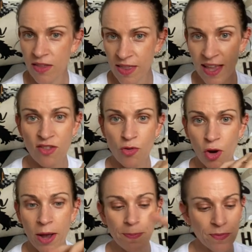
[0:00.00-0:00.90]
That's
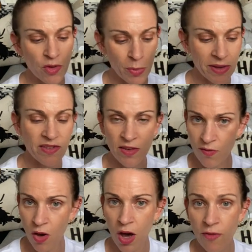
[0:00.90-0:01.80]
right,
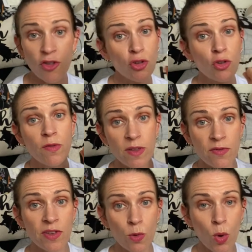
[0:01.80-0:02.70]
25 to
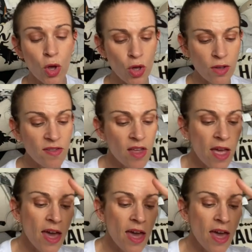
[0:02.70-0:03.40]
50 words